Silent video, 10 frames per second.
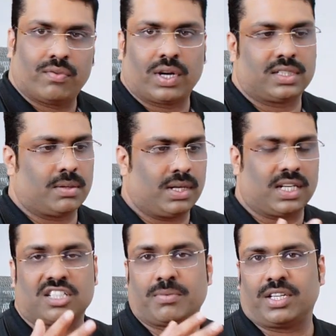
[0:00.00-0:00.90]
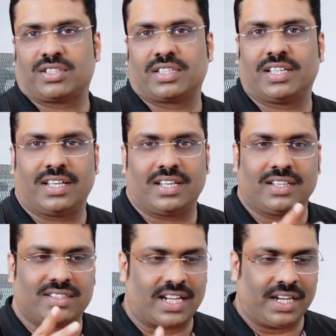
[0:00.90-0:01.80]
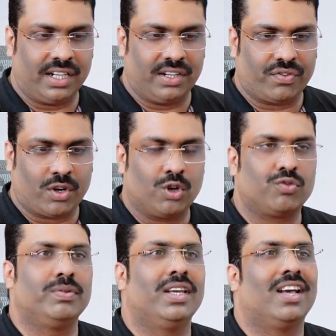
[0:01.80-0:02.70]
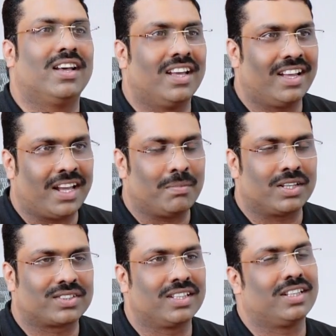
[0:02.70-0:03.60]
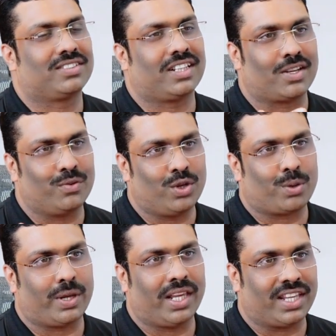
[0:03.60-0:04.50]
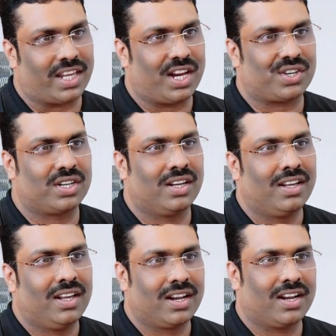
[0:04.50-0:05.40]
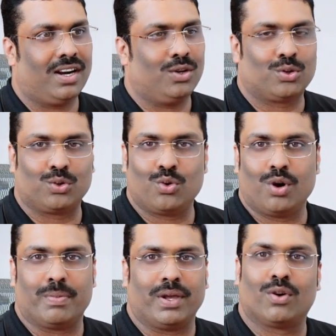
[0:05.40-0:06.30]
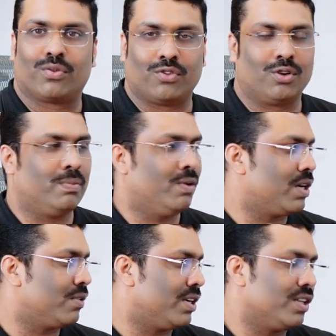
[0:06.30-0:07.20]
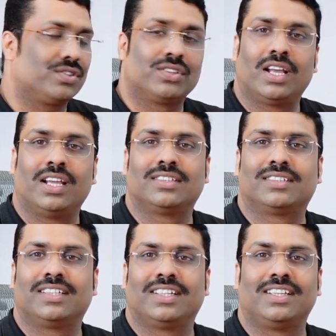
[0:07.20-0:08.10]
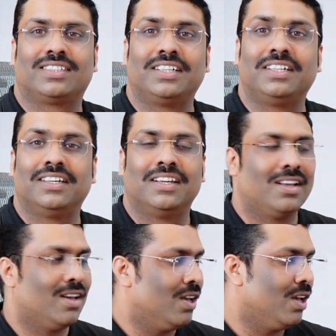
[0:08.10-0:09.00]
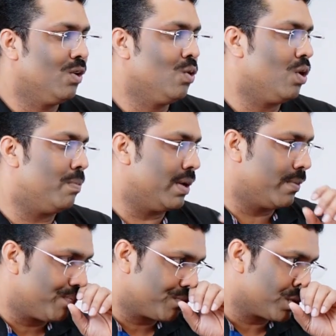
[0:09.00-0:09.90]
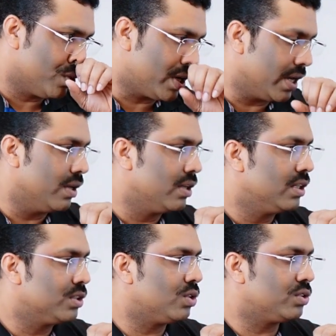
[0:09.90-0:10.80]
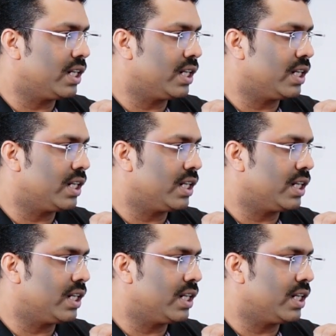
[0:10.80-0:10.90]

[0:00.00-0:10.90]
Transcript: For example, customer is uh, standing in front of me. Uh, I am asking sir, how you are paying cash, card, or Google Pay or PhonePe, whatever it is. I he said Google Pay. Okay, so